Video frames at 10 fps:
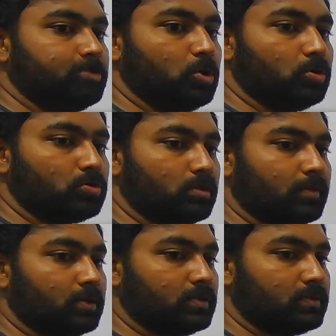go to
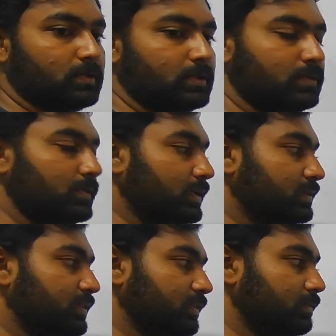about the
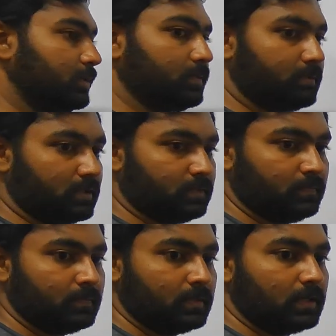2027 paper
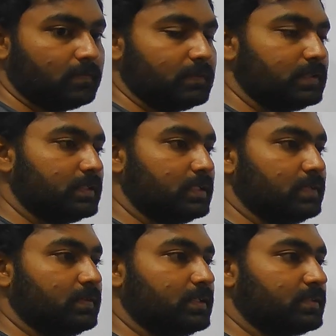after the
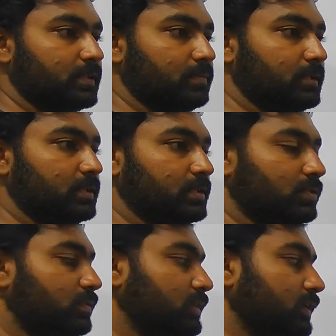level exam is
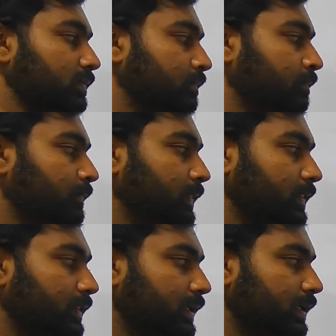over.
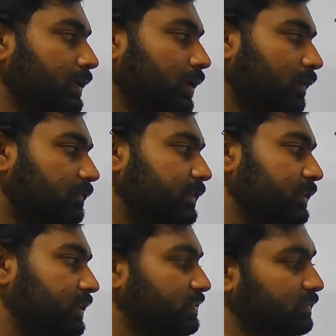Then
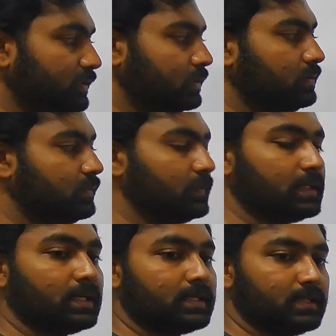after that one
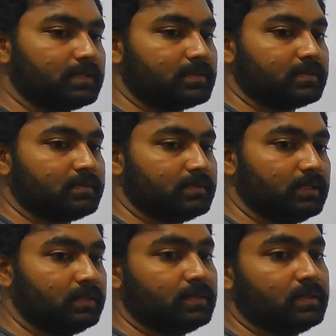we can guess
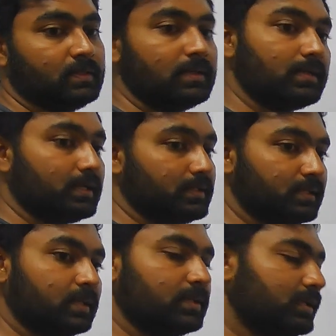this
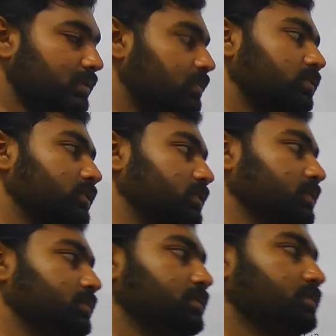9th and 10th
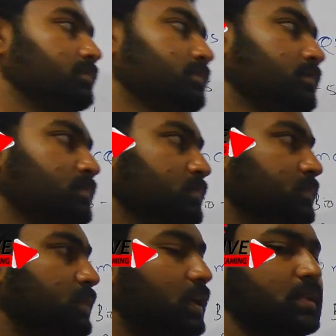questions.
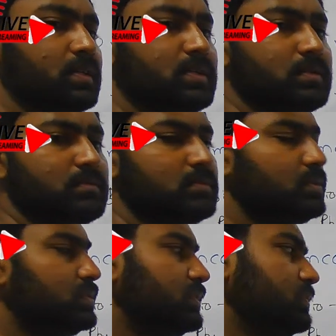Other
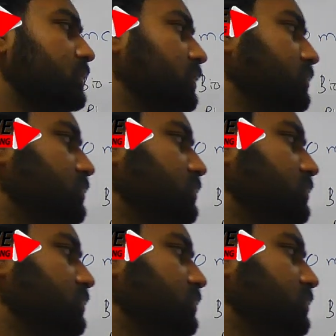questions are